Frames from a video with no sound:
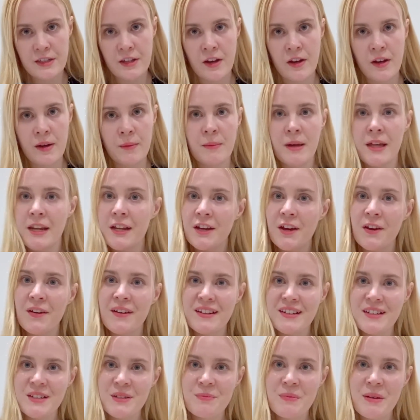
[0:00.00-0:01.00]
I'm going to go
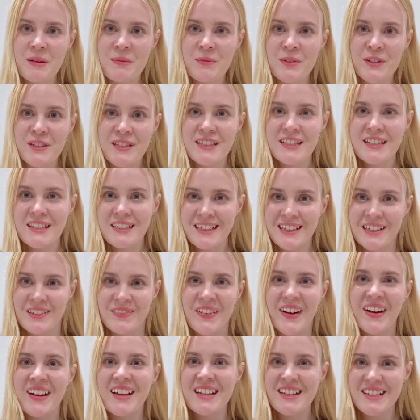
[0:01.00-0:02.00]
into a bit more detail
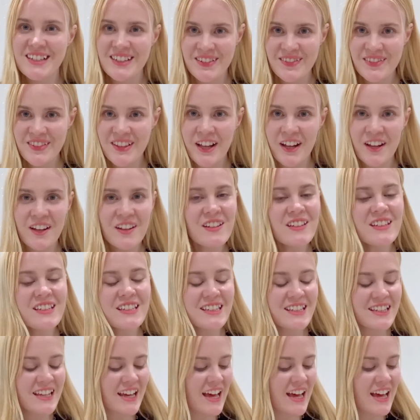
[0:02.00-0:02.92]
about each of those.